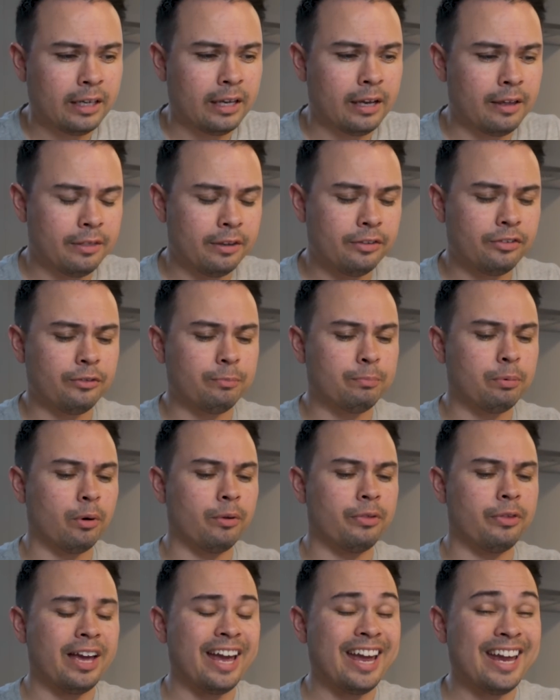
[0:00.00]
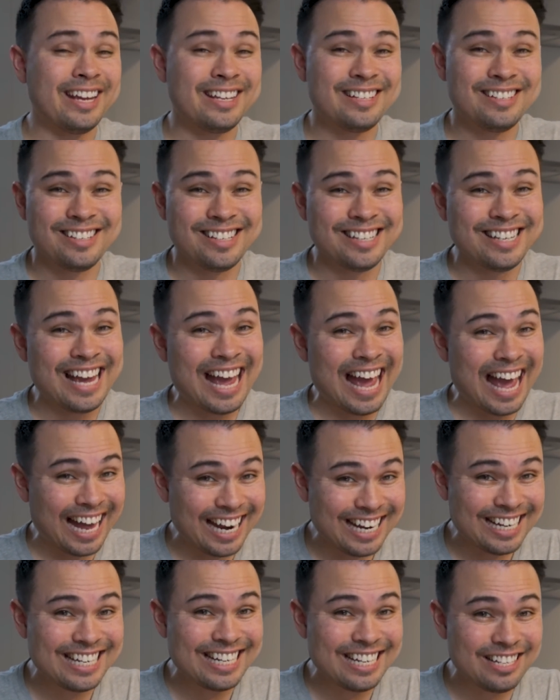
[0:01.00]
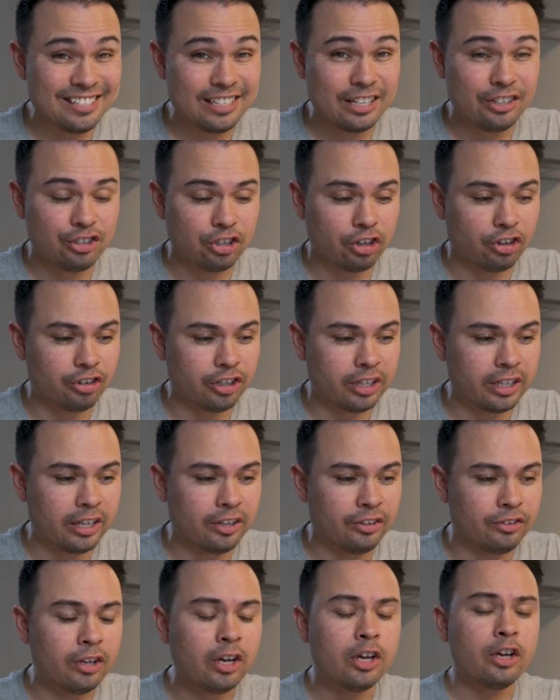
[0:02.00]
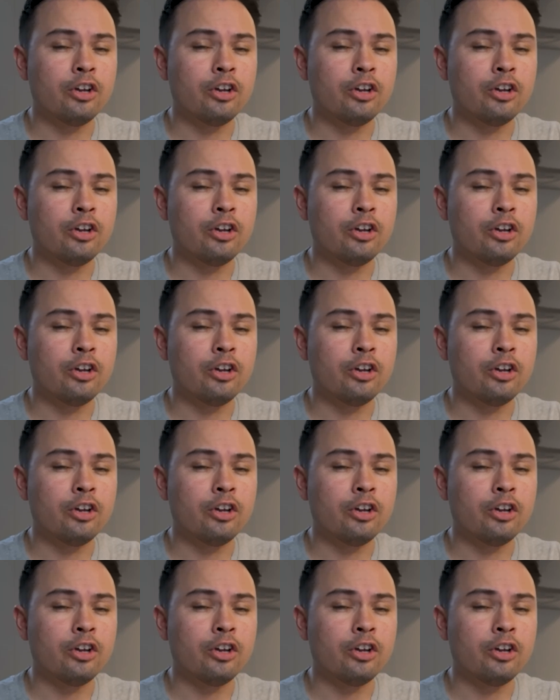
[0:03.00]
and this is both AC and DC charging, is